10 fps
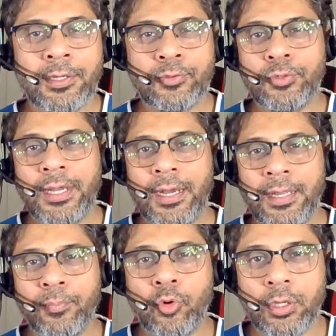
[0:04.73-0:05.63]
Today I
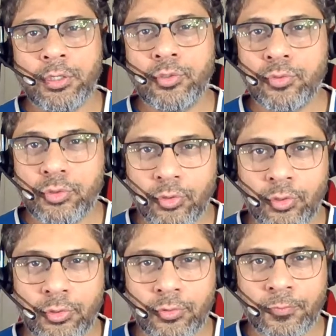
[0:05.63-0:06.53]
am going to show
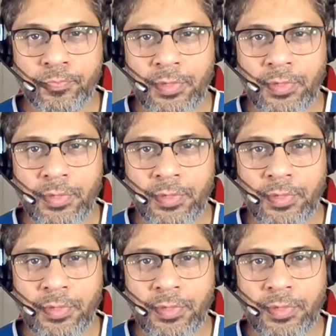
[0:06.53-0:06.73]
you